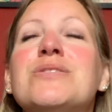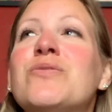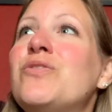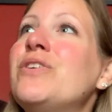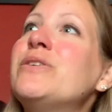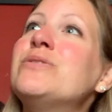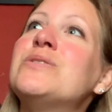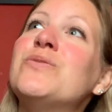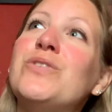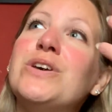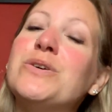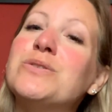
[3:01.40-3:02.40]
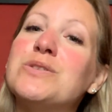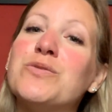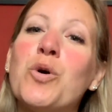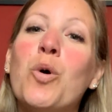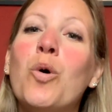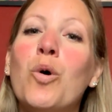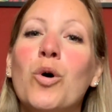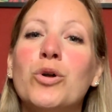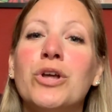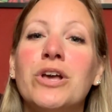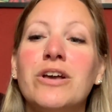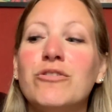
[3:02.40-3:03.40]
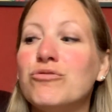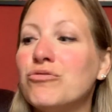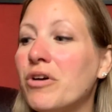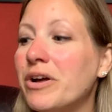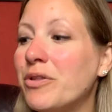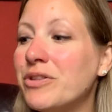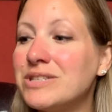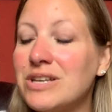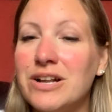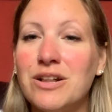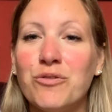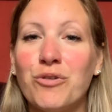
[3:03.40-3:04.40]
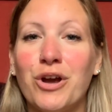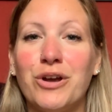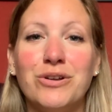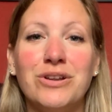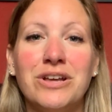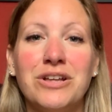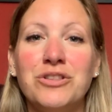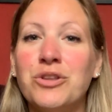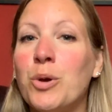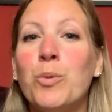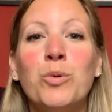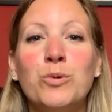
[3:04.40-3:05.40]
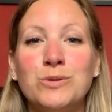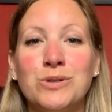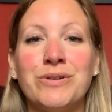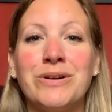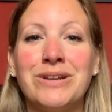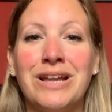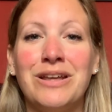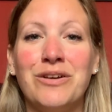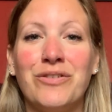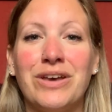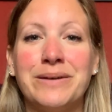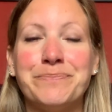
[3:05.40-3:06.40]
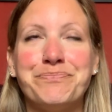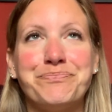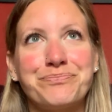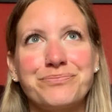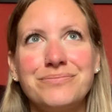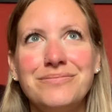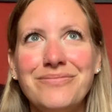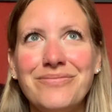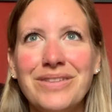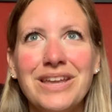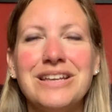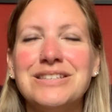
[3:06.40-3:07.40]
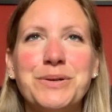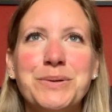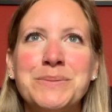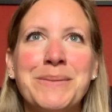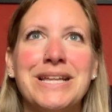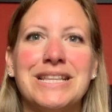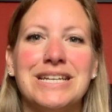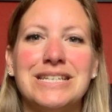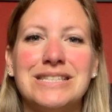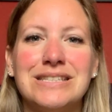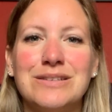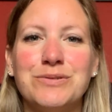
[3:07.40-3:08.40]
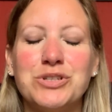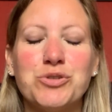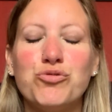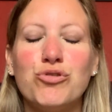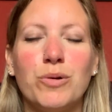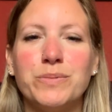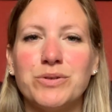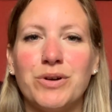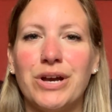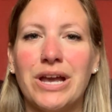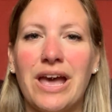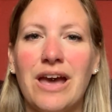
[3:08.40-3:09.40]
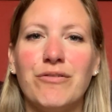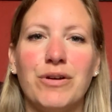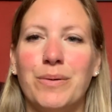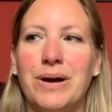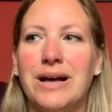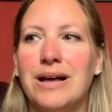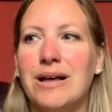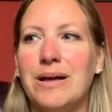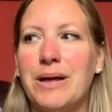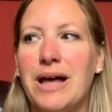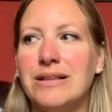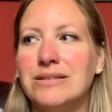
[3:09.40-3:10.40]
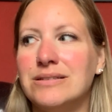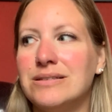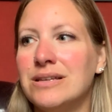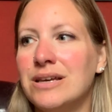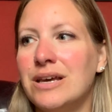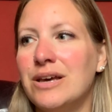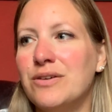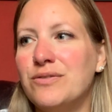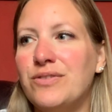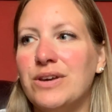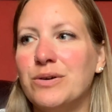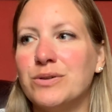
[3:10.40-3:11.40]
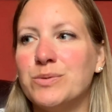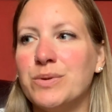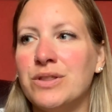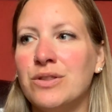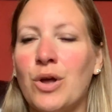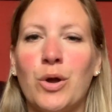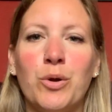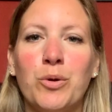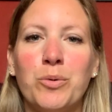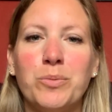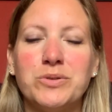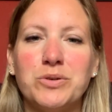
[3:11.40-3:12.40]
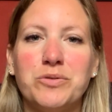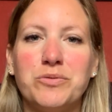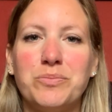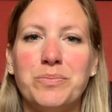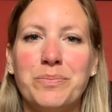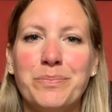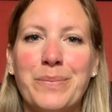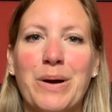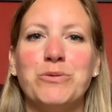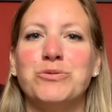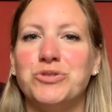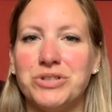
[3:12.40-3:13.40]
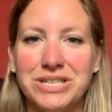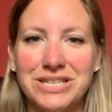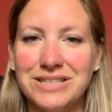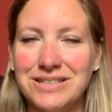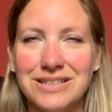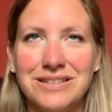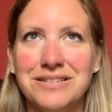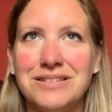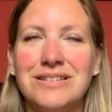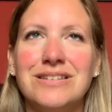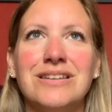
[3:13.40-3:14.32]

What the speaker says: and fields of corn right on the side of the road, no walls around any of it. So it was madness. There were just crops growing everywhere and fields with no sort of boundaries. And